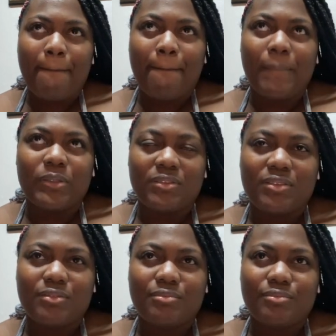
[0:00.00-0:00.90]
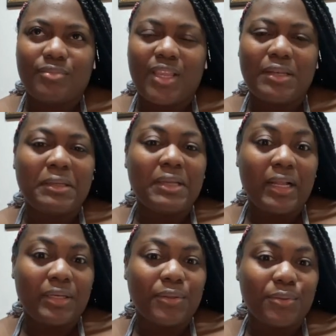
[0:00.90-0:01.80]
but the doll
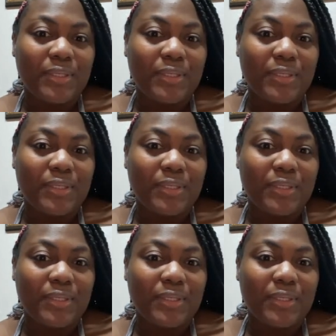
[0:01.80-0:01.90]
don't